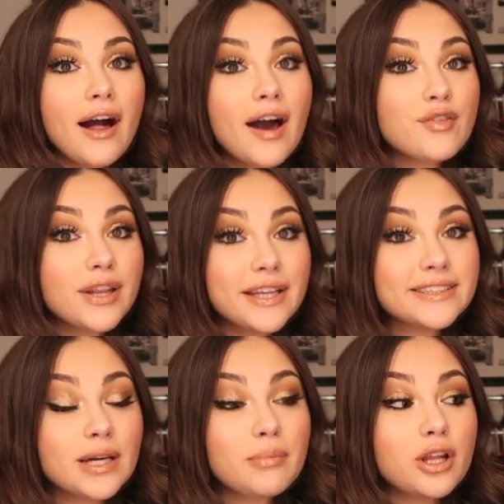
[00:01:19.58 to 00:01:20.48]
I'll have it
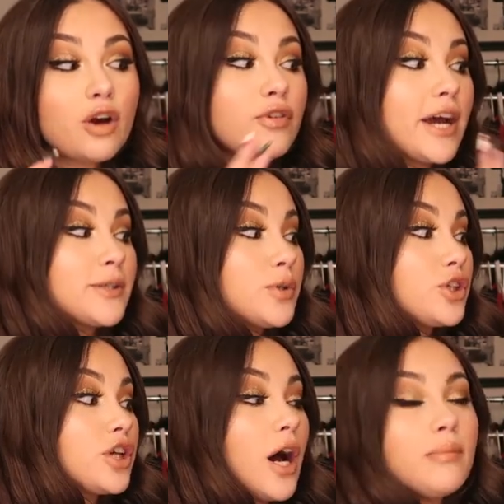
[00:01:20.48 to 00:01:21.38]
linked down below if you guys wanna
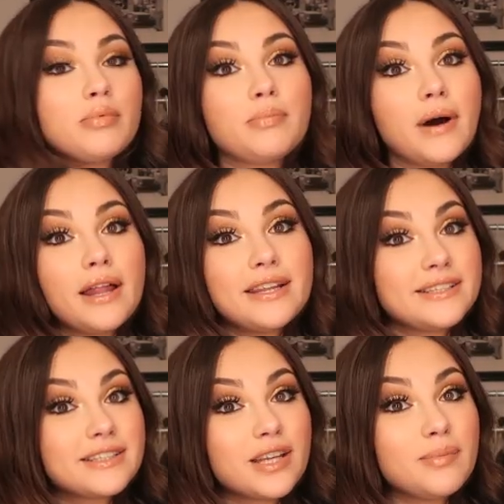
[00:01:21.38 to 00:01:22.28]
shop but this
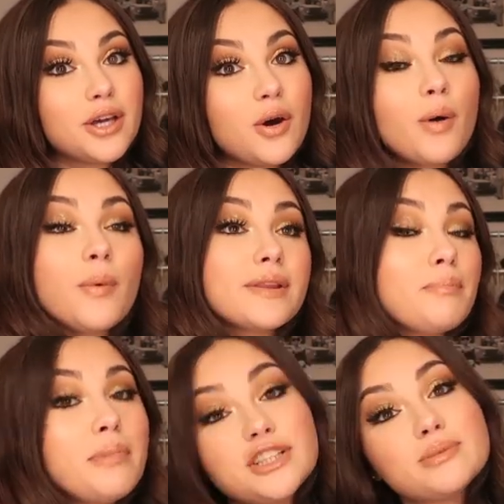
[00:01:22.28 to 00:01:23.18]
is gonna be going with a
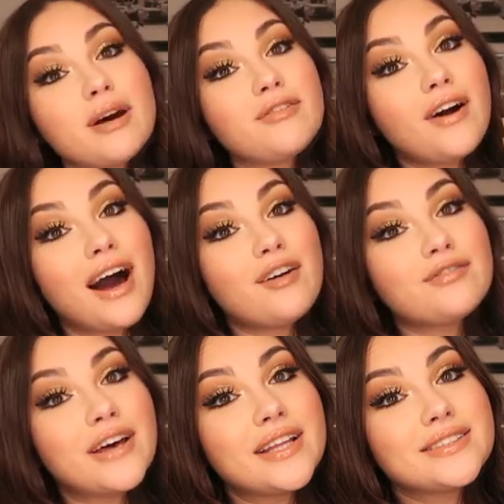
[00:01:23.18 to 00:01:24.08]
bunch of my fall
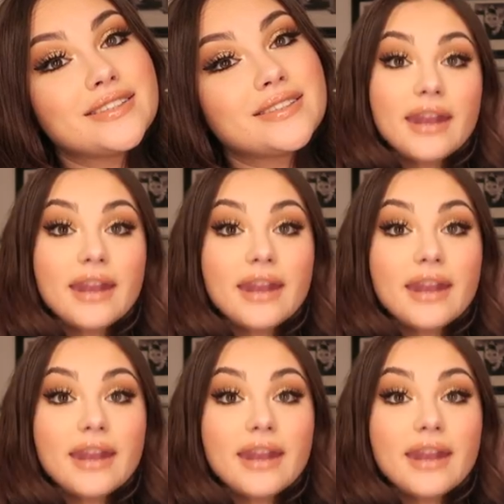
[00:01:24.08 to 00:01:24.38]
outfits.